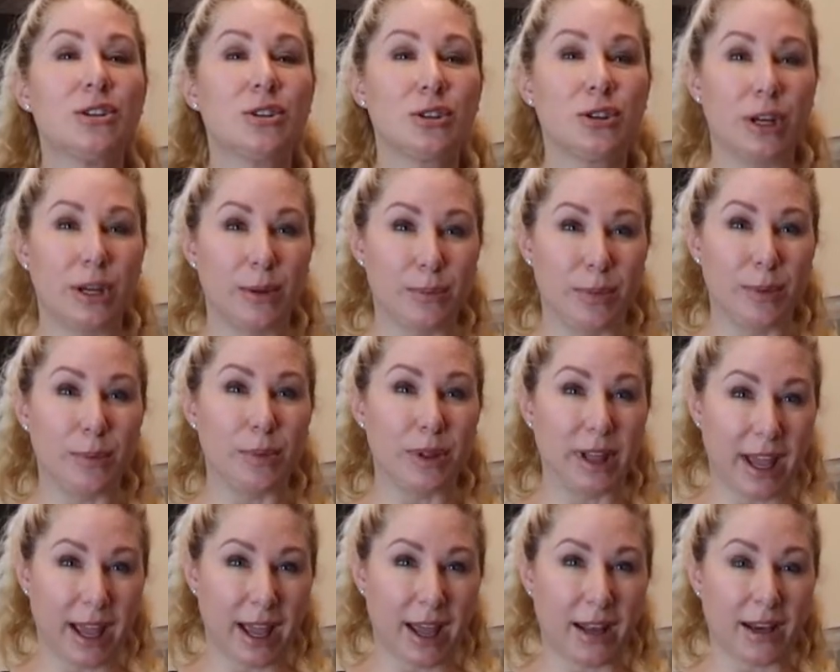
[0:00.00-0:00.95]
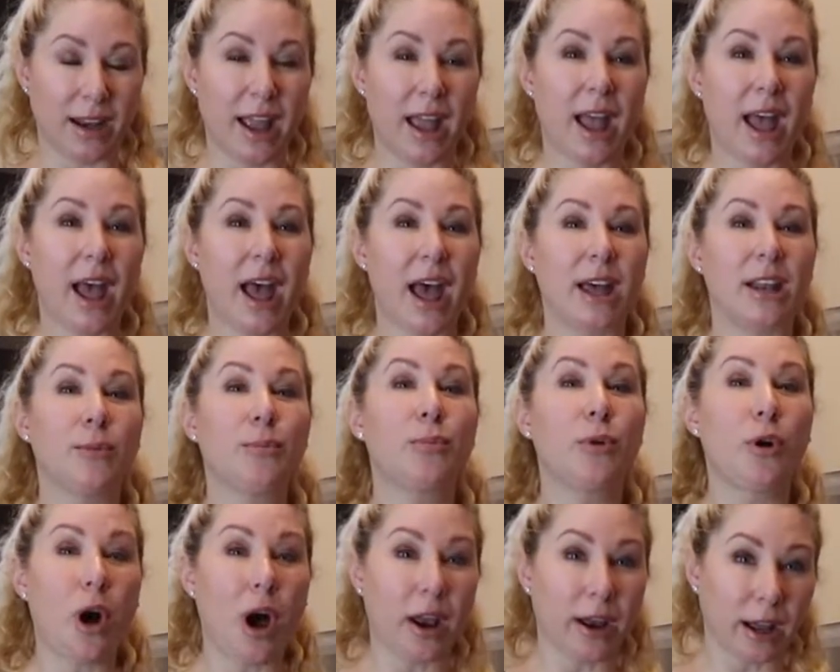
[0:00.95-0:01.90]
treatment plan and
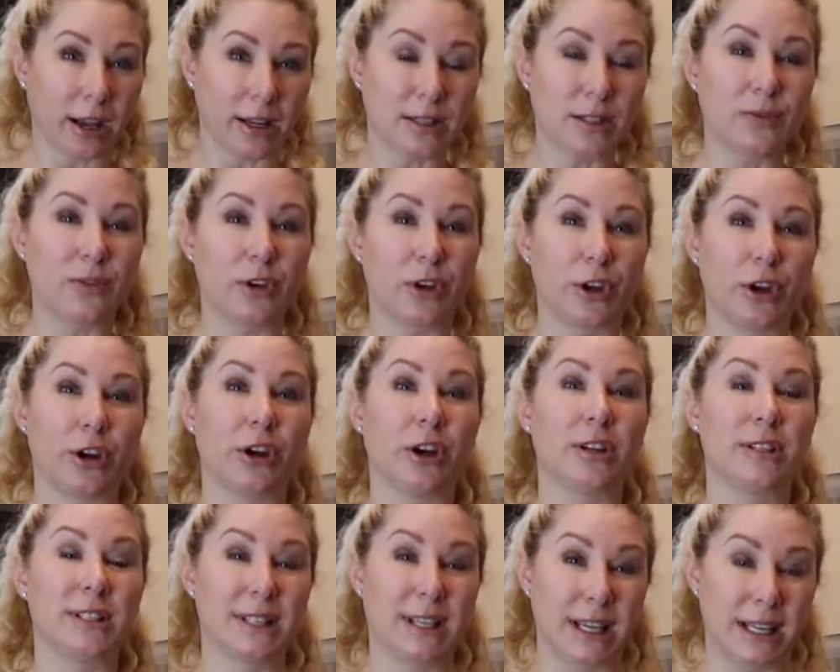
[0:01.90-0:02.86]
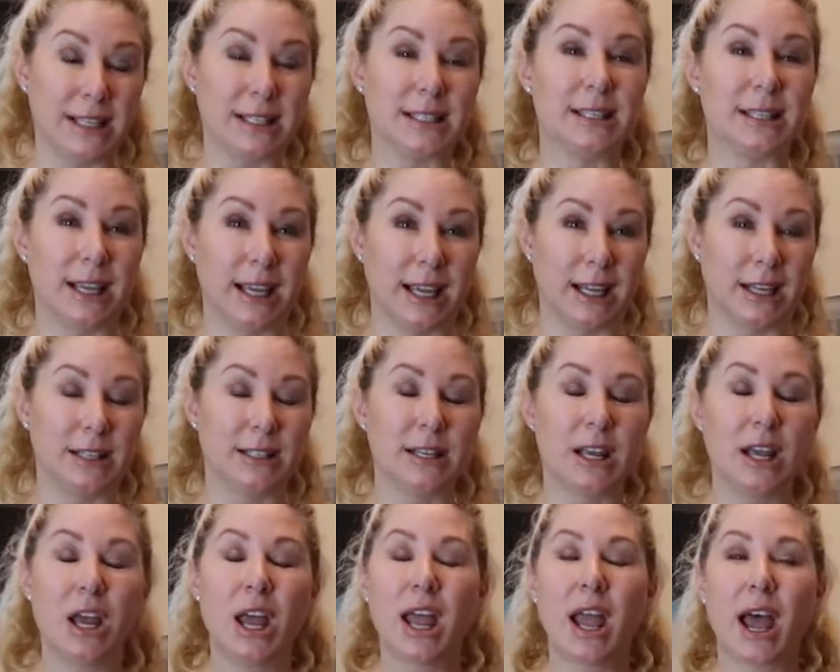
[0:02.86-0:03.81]
products for your skin's need.
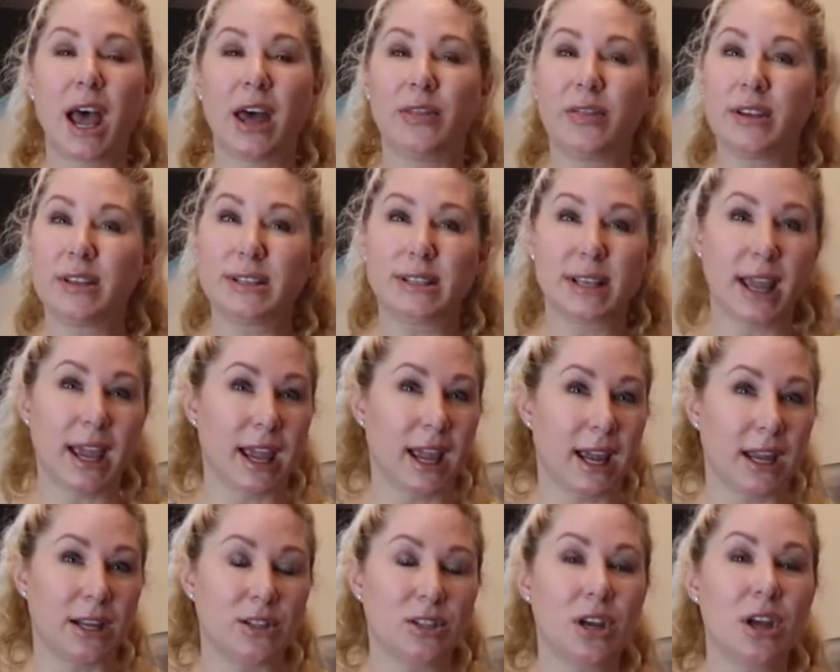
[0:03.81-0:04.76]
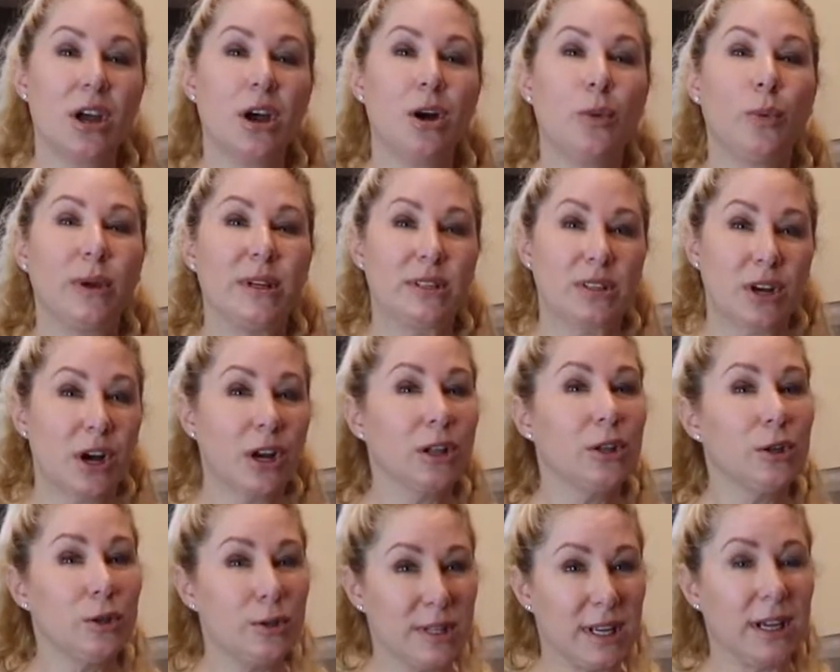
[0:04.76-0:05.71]
At this age, we start
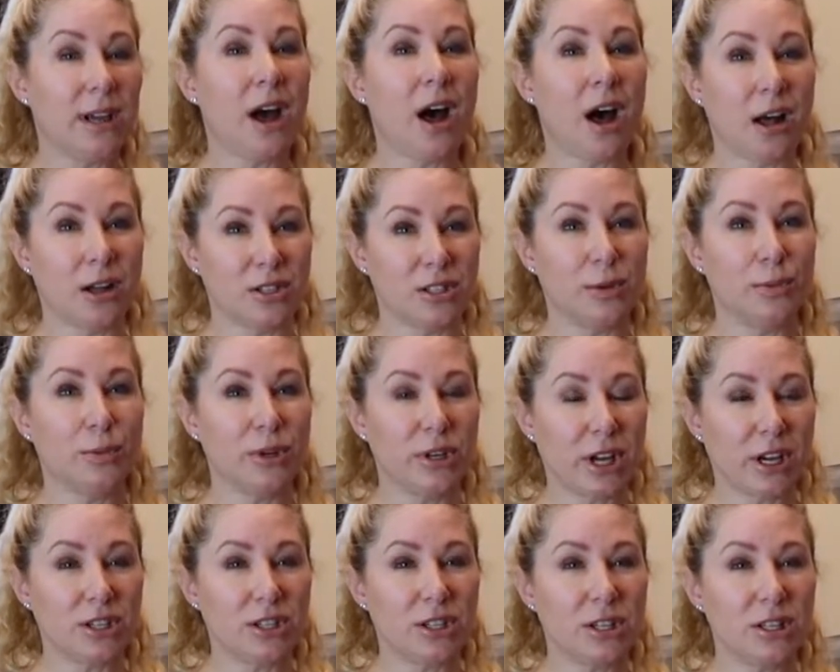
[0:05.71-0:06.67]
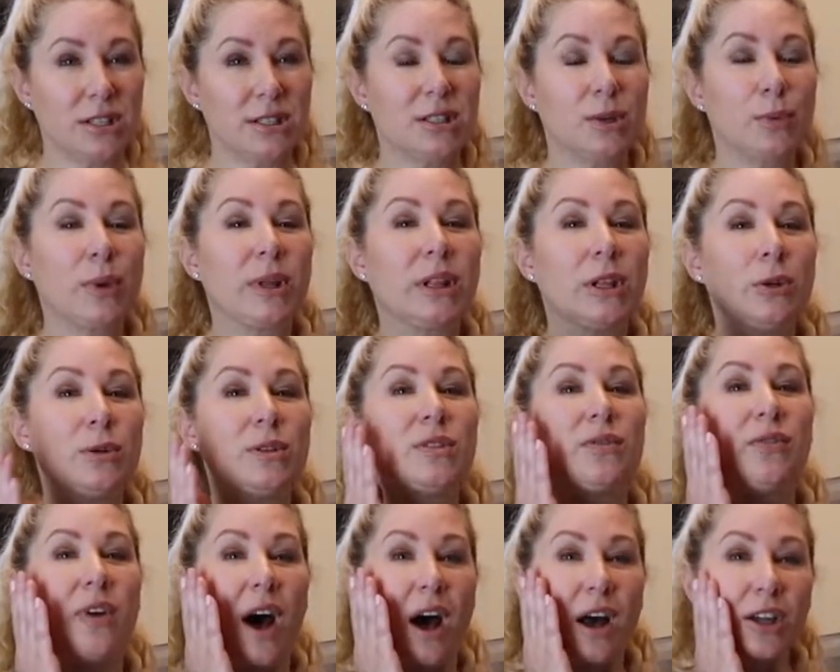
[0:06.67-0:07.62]
losing collagen production, so we lose
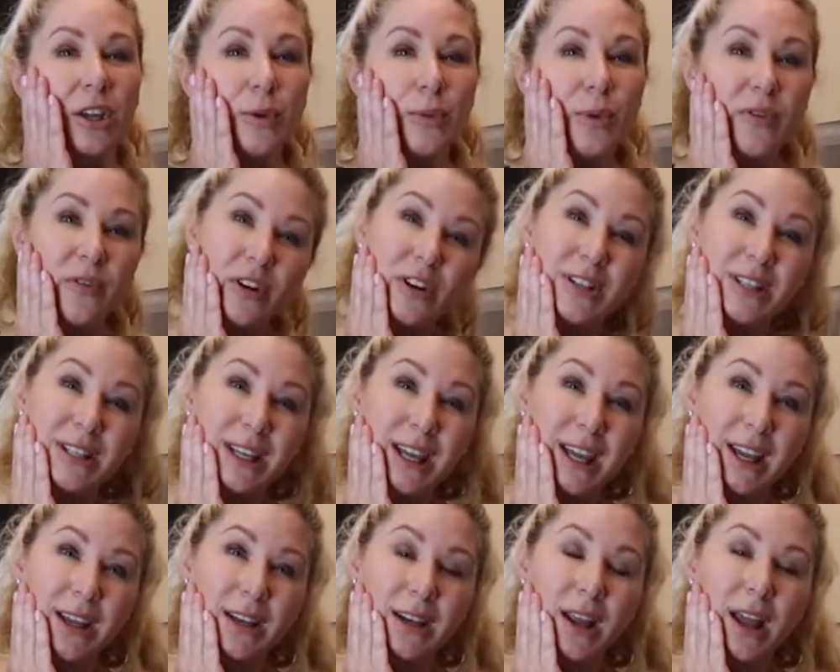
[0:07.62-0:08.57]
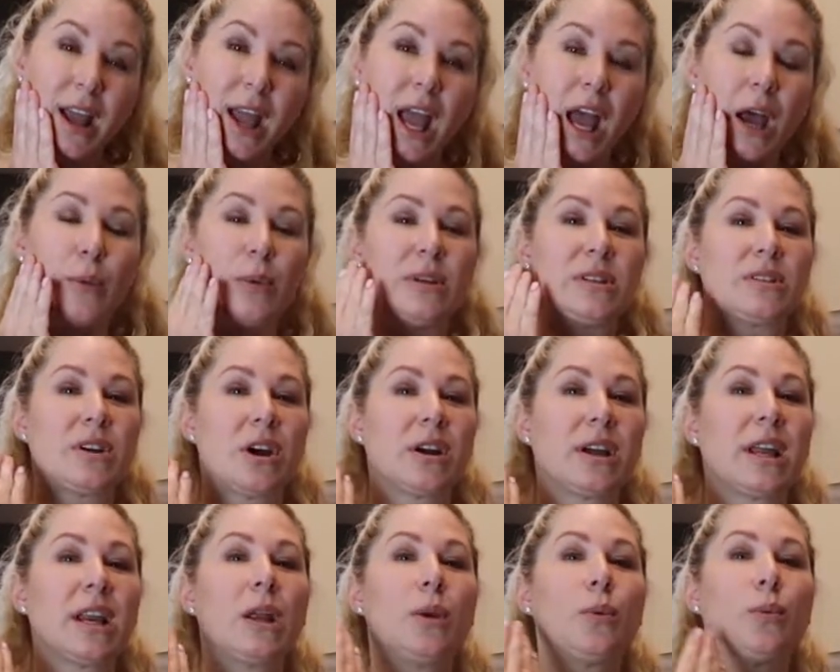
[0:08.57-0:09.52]
volume of our skin, and we start
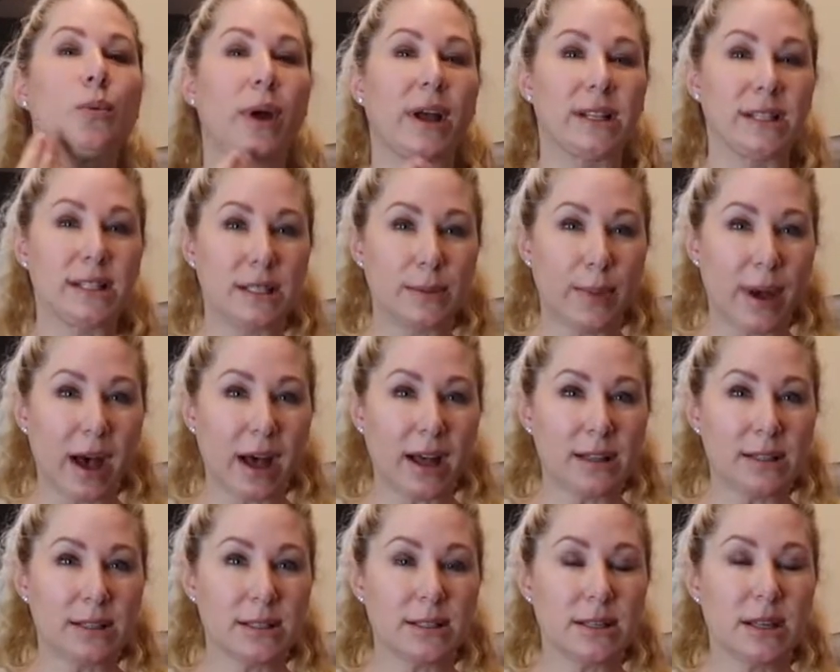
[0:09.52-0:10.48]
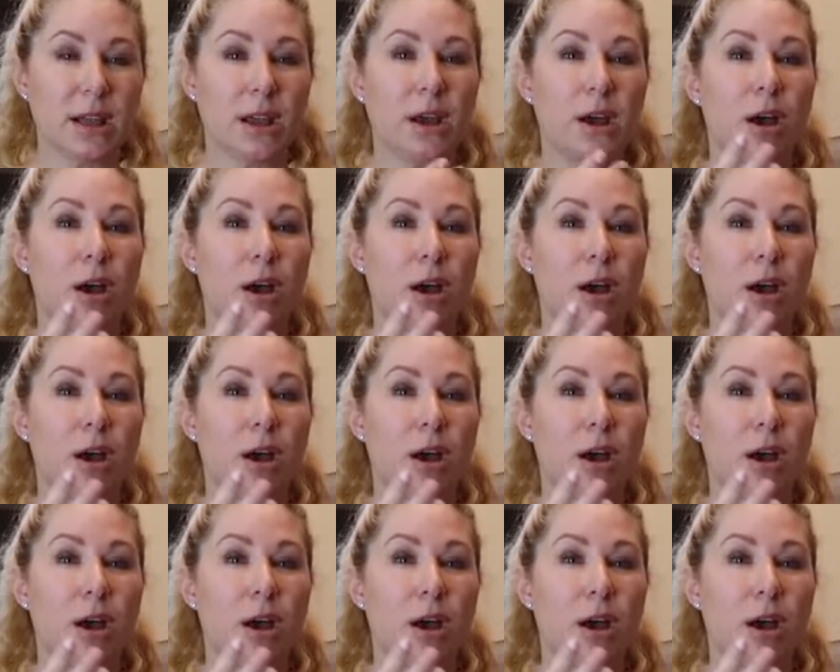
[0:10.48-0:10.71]
getting red spots,